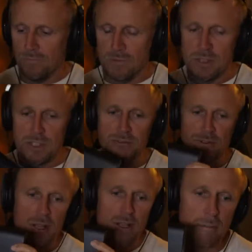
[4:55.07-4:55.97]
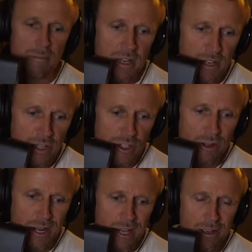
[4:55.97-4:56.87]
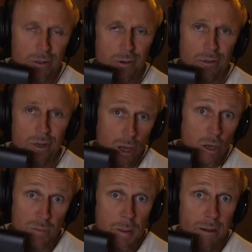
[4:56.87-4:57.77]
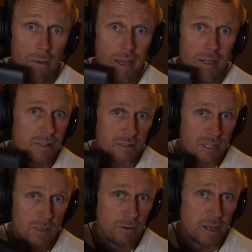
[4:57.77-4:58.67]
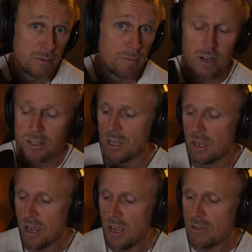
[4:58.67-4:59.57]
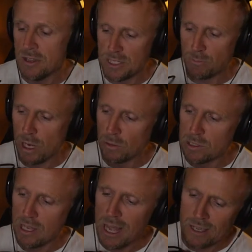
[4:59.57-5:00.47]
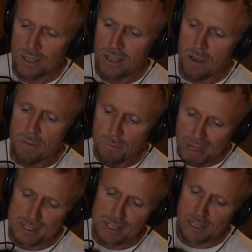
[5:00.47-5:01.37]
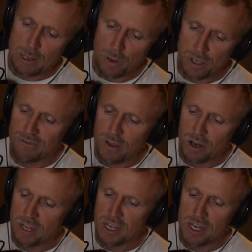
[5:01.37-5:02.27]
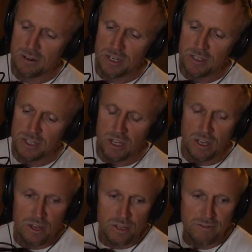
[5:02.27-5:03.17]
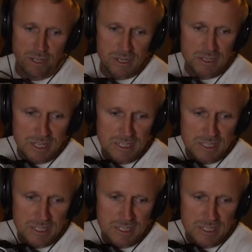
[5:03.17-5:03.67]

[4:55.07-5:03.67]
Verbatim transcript: This is from a company in Australia called Oz Power Banks. Surprise, surprise. This is what it looks like. basically what you've got here is you've got a D